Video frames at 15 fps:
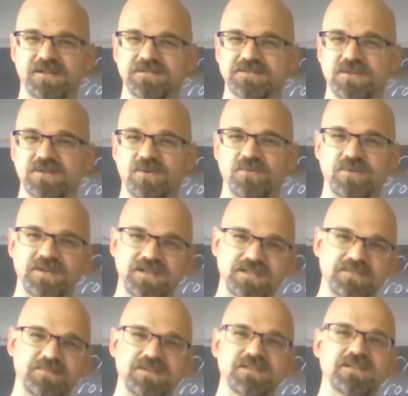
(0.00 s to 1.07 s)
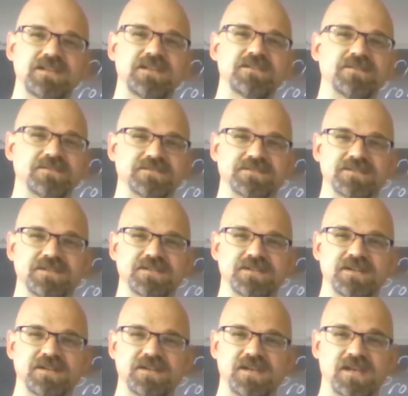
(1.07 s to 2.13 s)
So we need to be leaders.
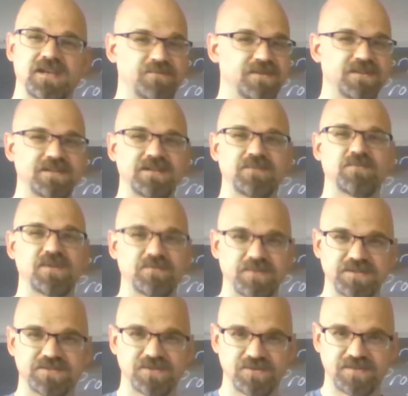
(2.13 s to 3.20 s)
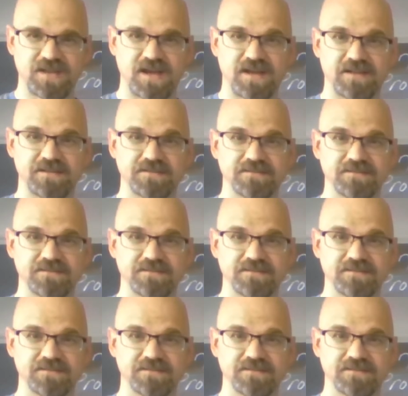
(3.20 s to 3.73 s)
And really, when we do that,